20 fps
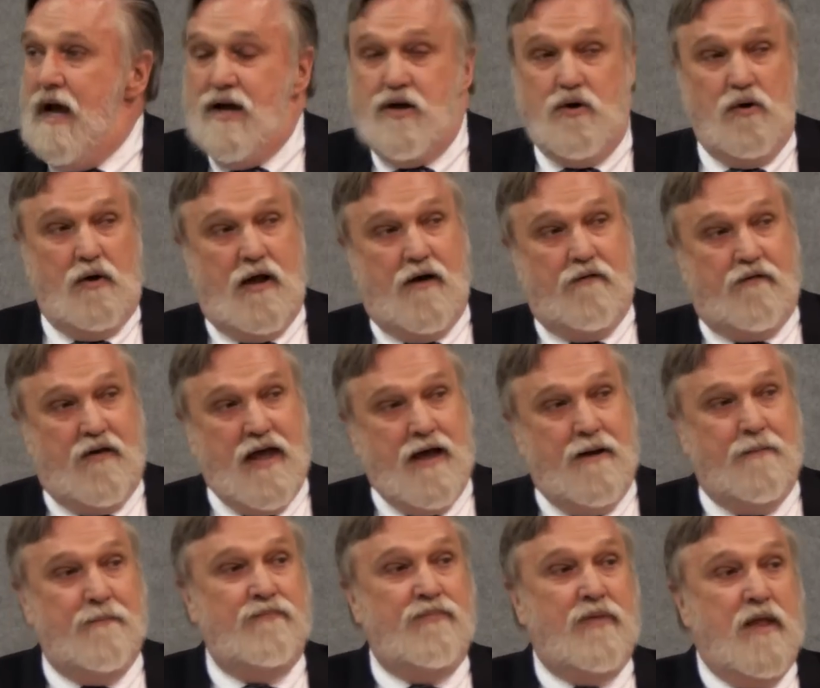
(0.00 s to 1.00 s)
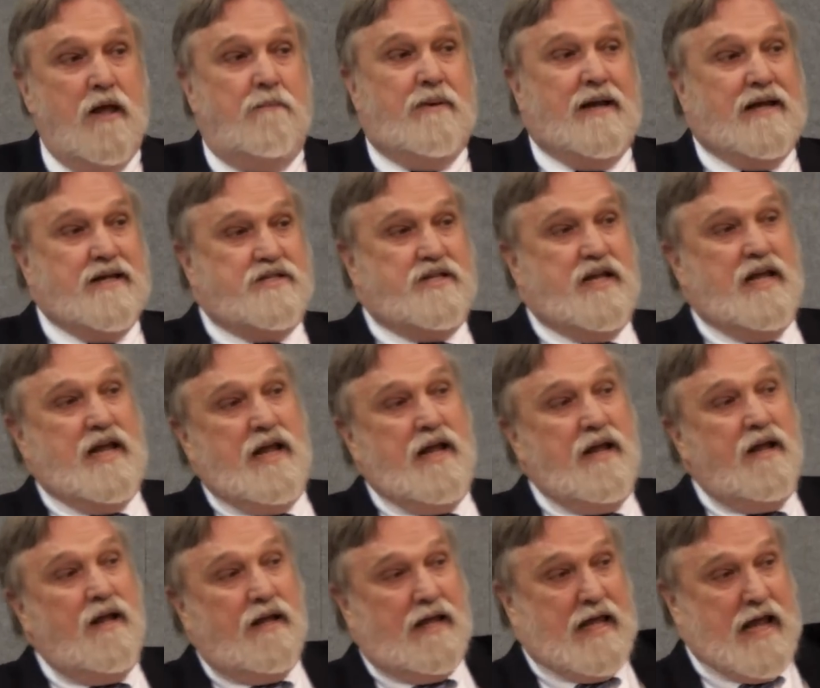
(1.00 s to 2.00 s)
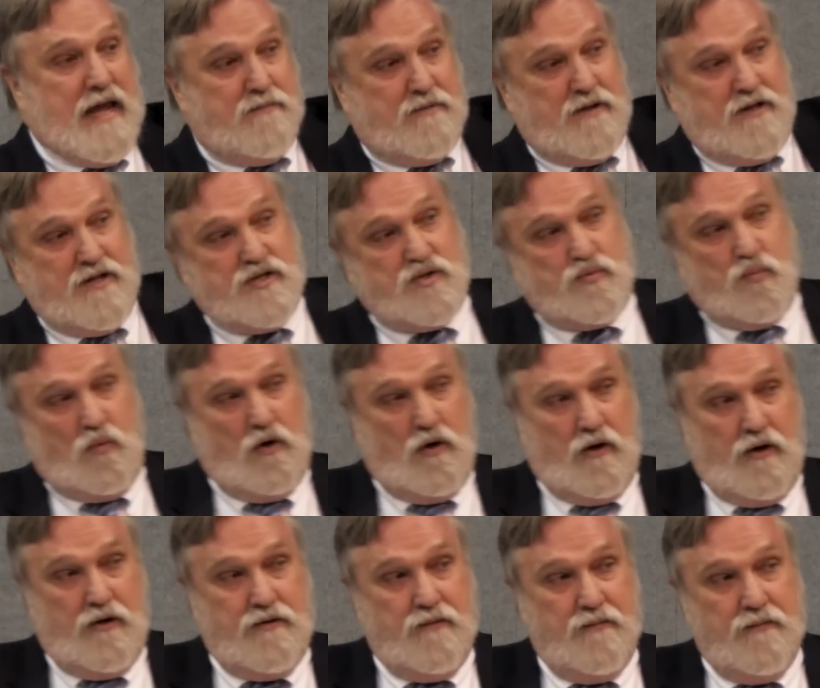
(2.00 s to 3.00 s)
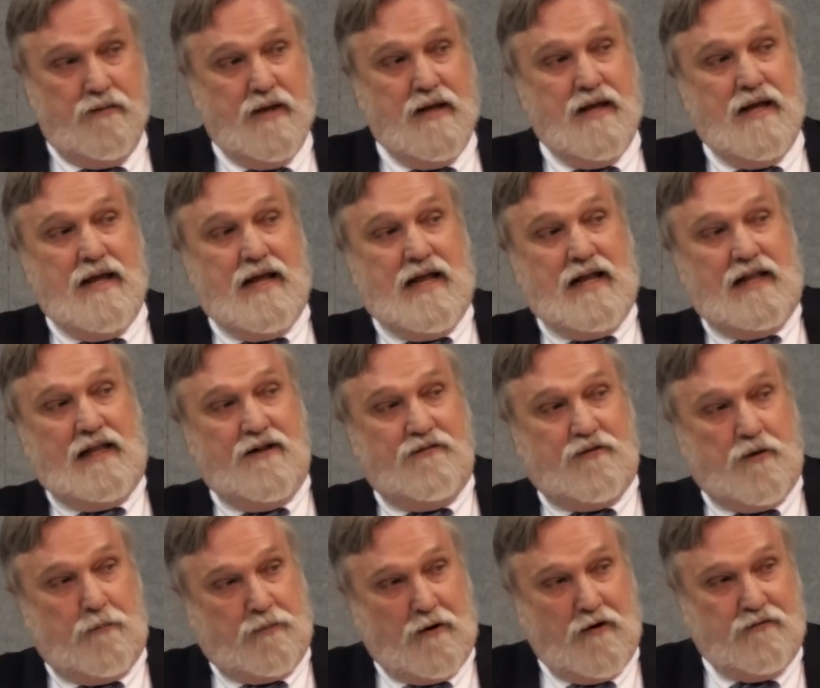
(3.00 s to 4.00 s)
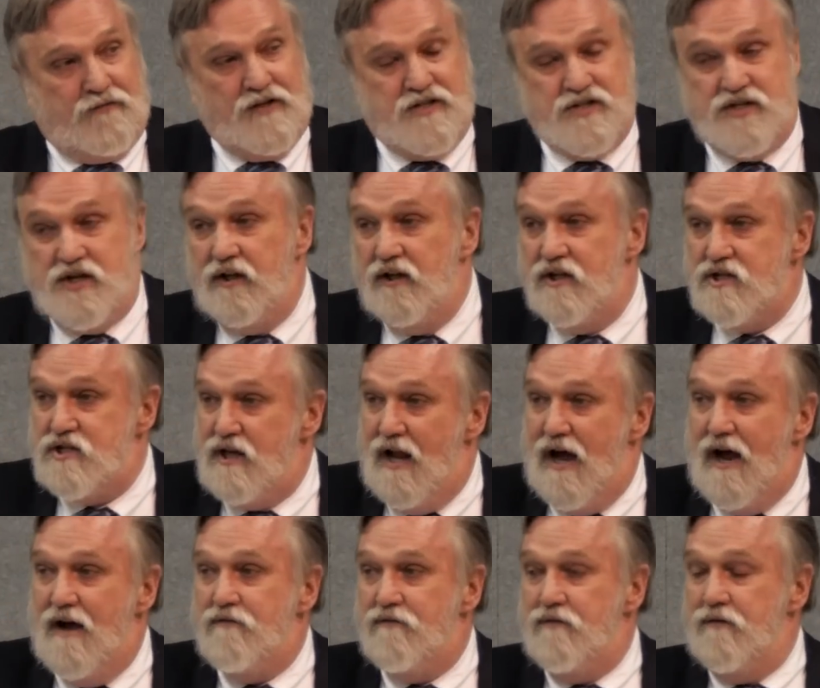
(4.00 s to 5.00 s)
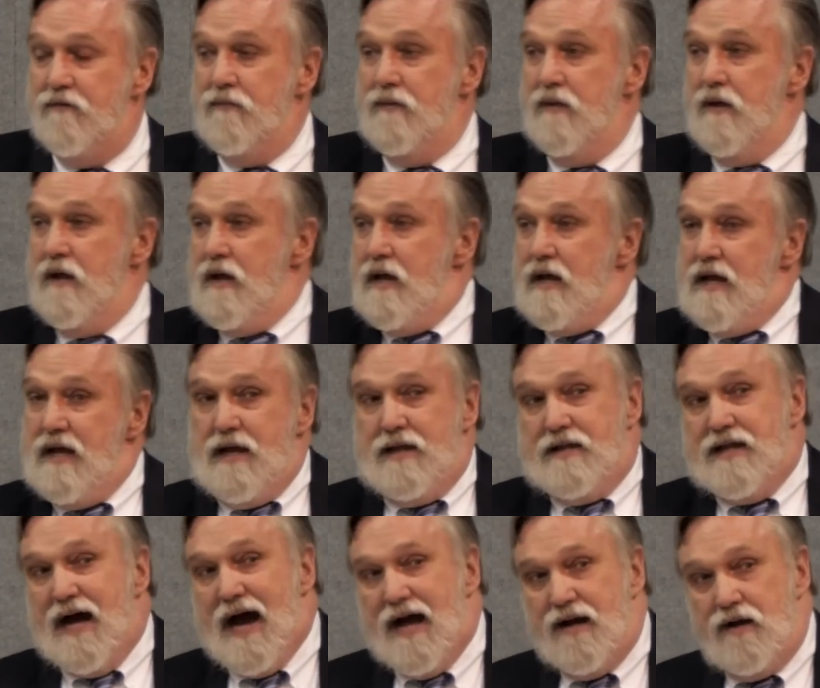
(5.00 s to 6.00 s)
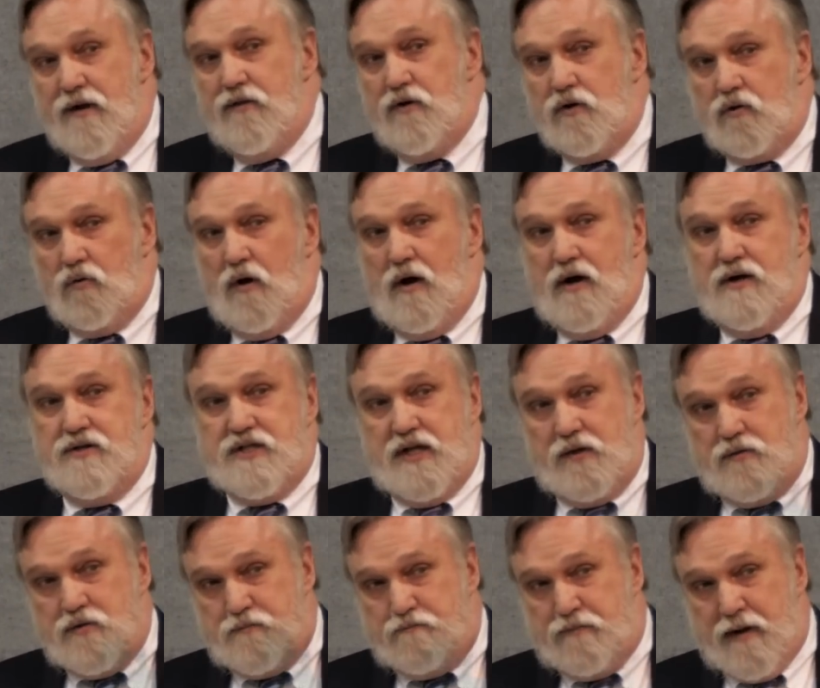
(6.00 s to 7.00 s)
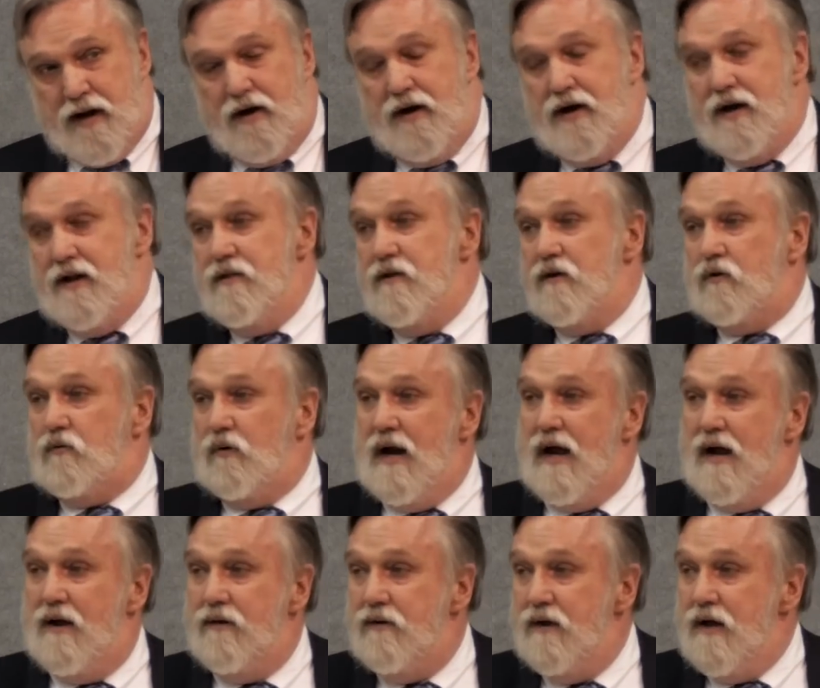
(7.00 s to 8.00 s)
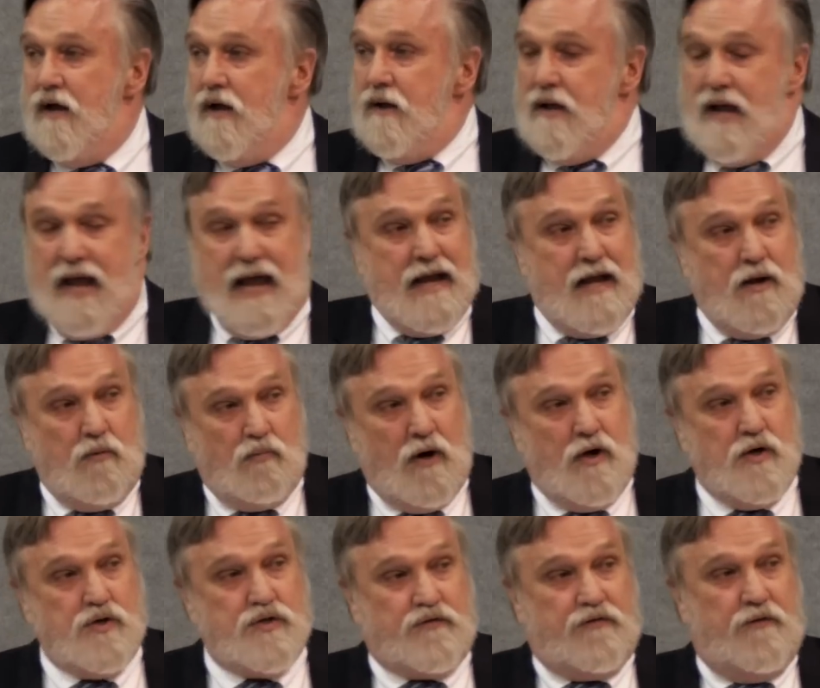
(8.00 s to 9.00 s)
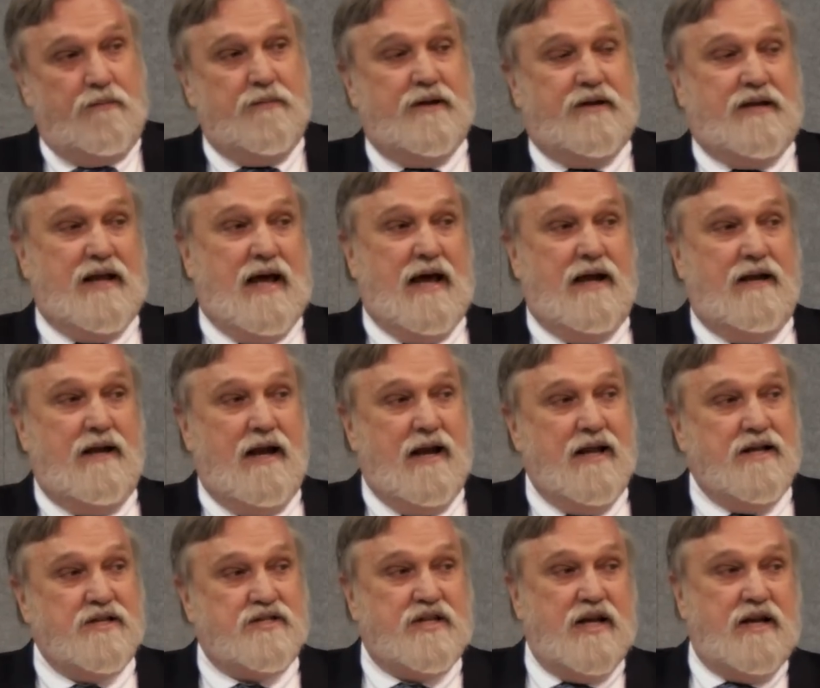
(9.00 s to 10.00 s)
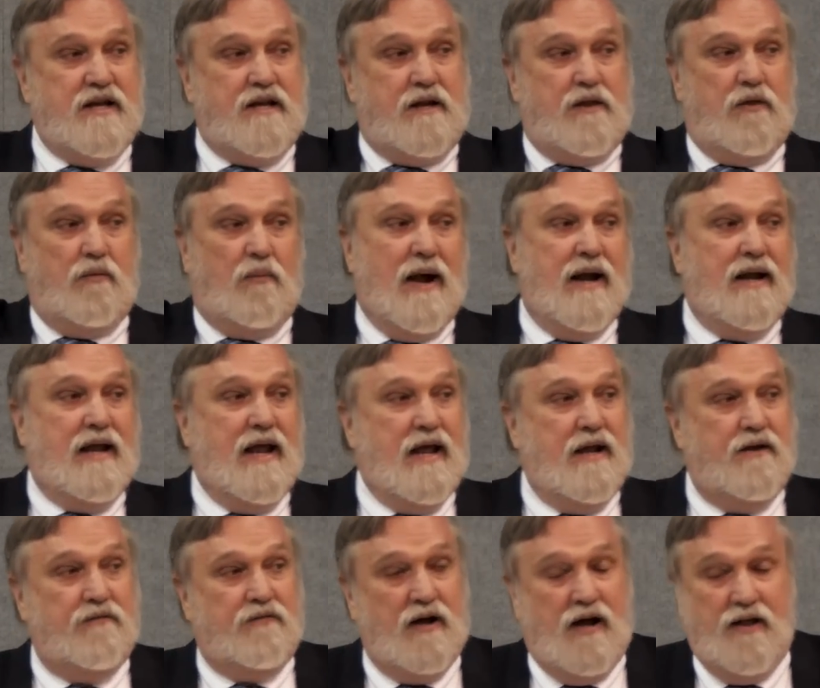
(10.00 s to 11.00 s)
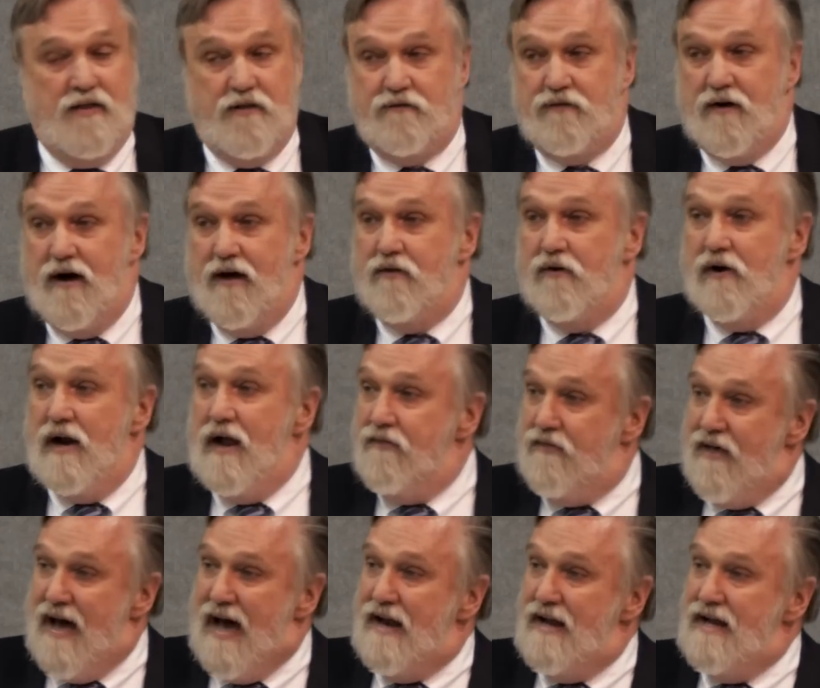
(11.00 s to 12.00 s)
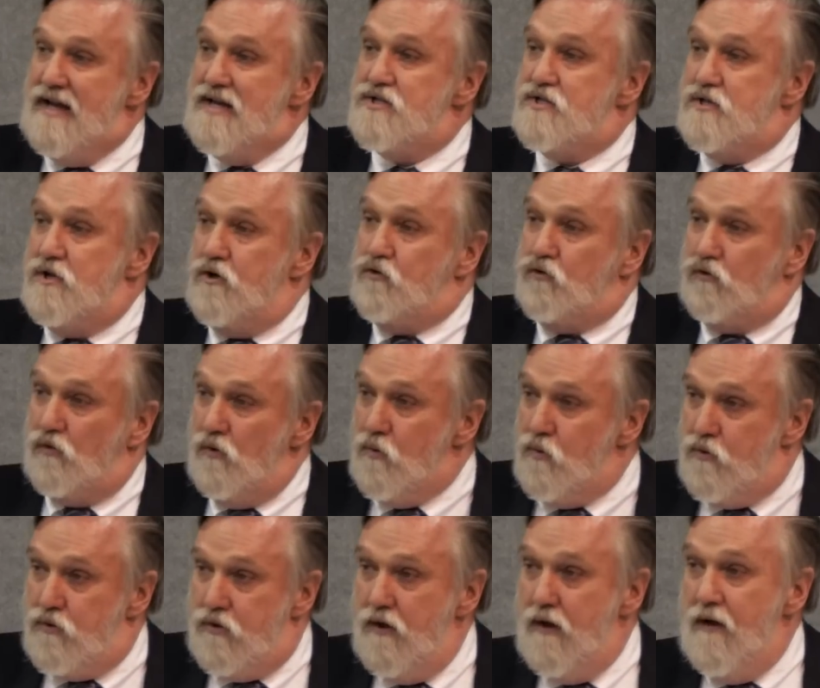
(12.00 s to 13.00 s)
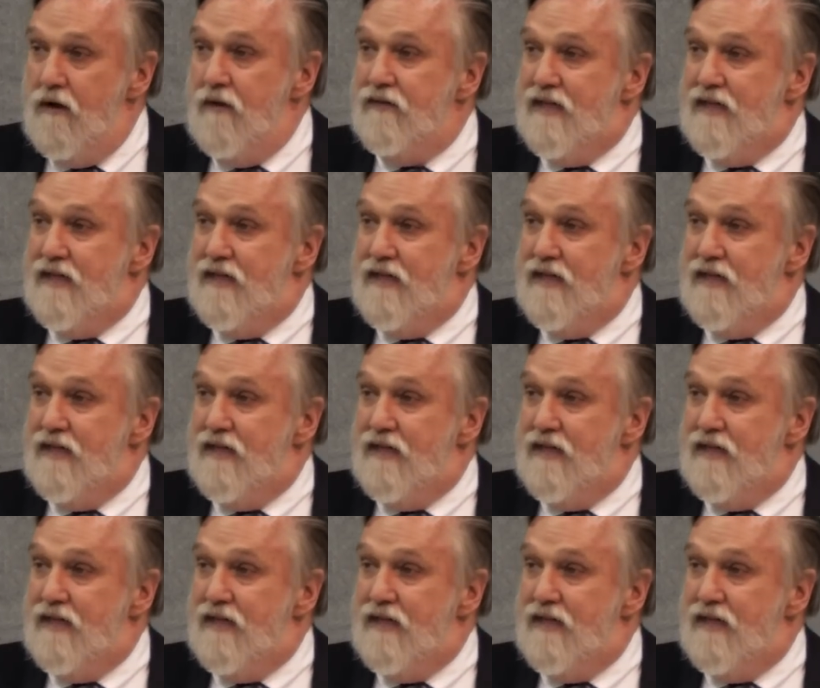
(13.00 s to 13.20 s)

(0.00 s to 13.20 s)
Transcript: And you love him because he came to this world. He lived a perfect, sinless life. He died on the cross. He was buried in the ground. And he rose from the dead, and he ascended to the right hand of God the Father. And that is the truth.